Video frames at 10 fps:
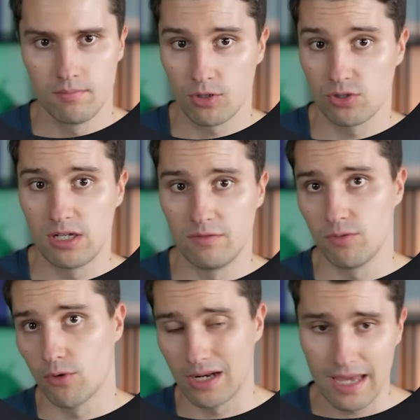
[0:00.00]
Because here in
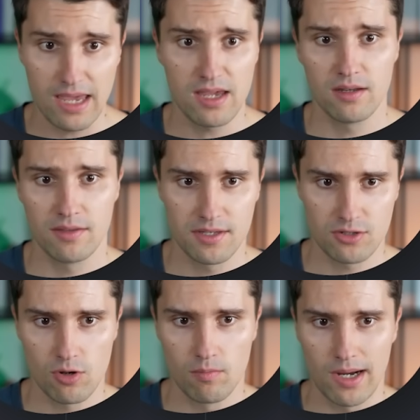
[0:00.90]
ViewModel A, this
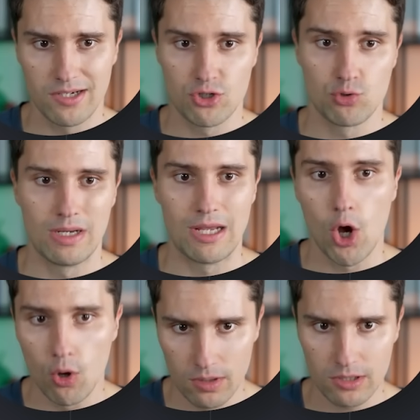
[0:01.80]
combiner is really
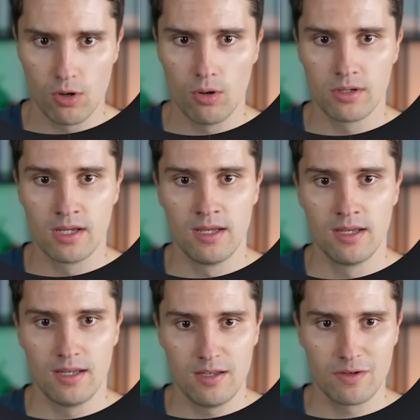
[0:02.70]
only called
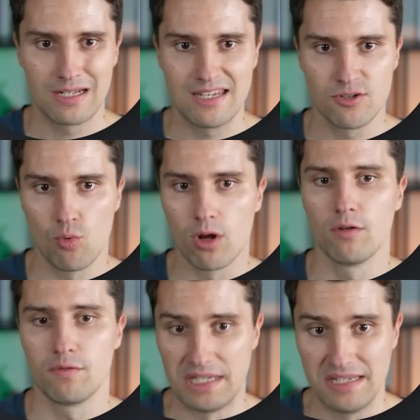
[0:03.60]
if at least one
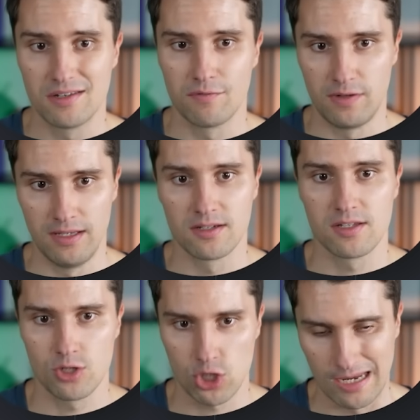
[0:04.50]
of these fields
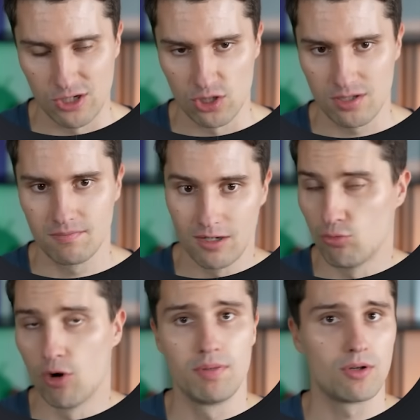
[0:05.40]
changes. It
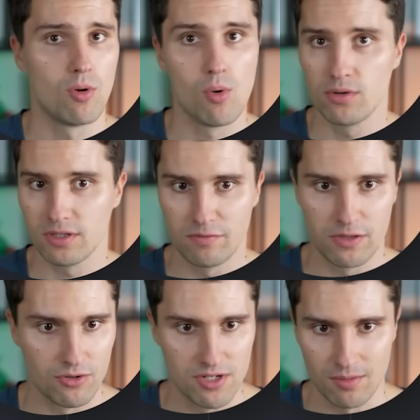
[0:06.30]
won't be called if
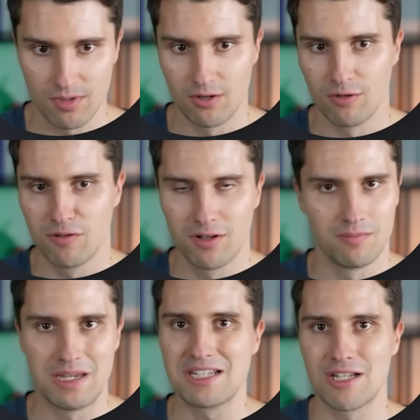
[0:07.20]
there is some kind of
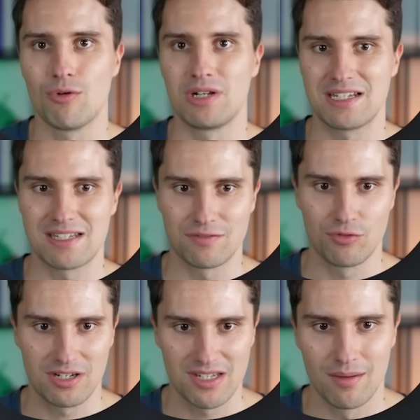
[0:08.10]
isLoading state,
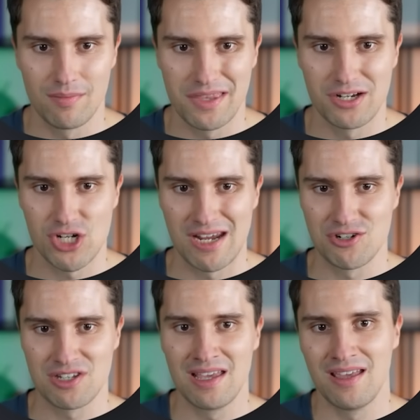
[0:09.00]
for example, that
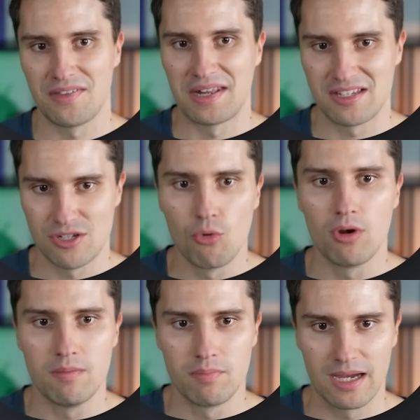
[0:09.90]
changes that has no
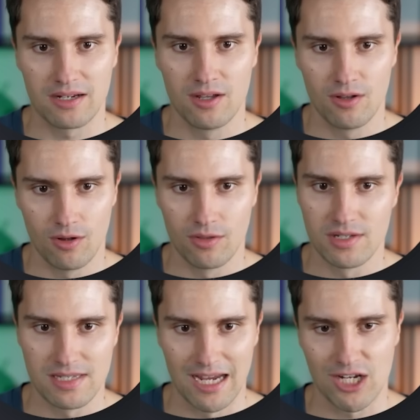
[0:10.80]
impact on
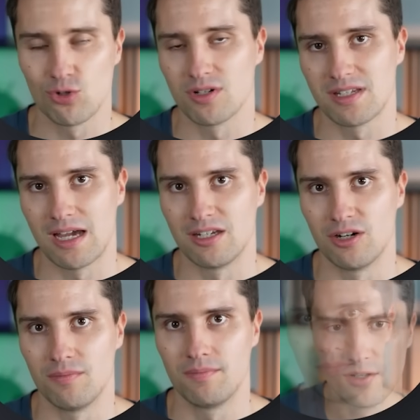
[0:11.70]
this actual state here.
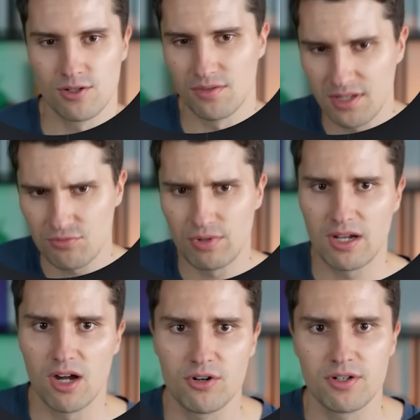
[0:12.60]
So in this
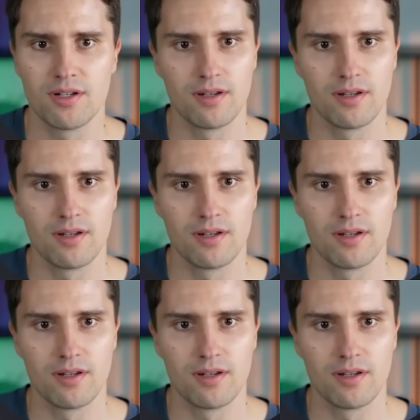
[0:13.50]
regard,